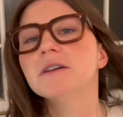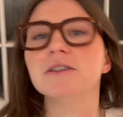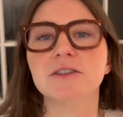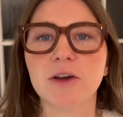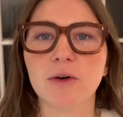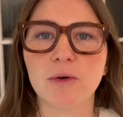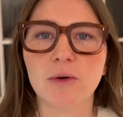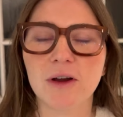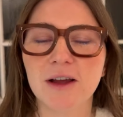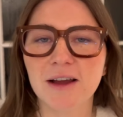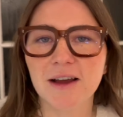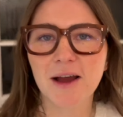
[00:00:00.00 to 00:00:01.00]
So
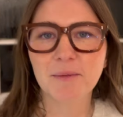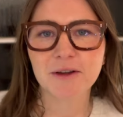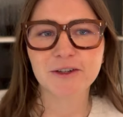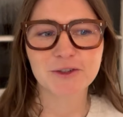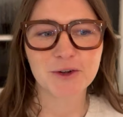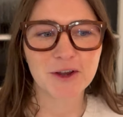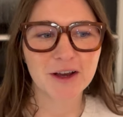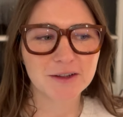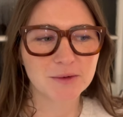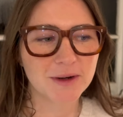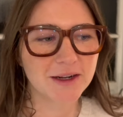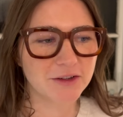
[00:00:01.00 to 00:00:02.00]
I'm gonna show you guys
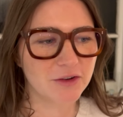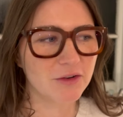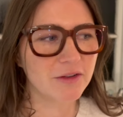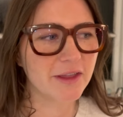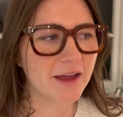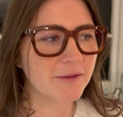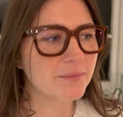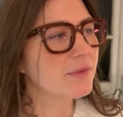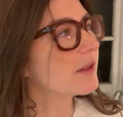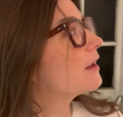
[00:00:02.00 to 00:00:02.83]
when I do all that.